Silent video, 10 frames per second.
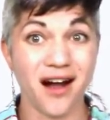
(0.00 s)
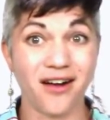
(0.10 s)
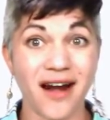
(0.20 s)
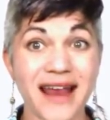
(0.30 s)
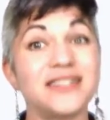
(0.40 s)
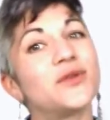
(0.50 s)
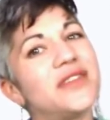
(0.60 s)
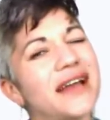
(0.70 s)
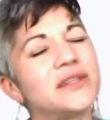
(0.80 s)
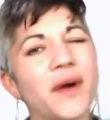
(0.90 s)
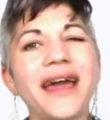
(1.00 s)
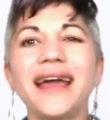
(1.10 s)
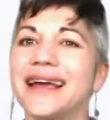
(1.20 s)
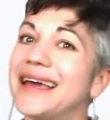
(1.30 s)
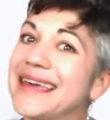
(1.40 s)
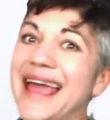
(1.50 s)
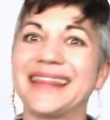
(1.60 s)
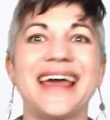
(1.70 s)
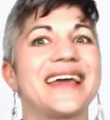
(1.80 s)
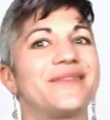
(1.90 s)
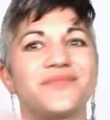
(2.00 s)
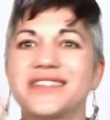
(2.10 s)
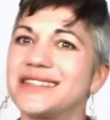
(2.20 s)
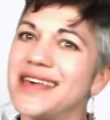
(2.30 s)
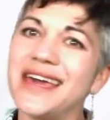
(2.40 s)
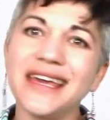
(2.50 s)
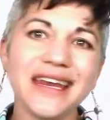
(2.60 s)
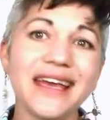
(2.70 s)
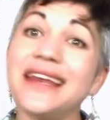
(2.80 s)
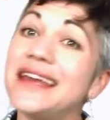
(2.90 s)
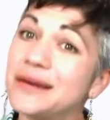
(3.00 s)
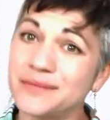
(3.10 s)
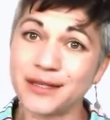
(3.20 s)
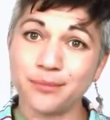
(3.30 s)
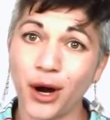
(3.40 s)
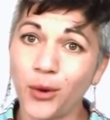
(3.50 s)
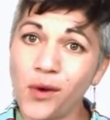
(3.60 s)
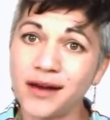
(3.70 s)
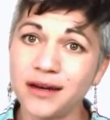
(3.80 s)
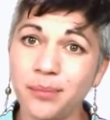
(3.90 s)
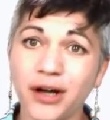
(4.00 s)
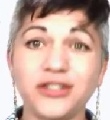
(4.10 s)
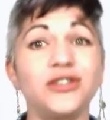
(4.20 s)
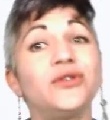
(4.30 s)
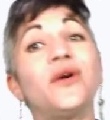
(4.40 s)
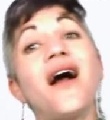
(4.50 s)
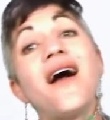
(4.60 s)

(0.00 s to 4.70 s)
All right, so that's why, again, like slang and idioms in part one and part two,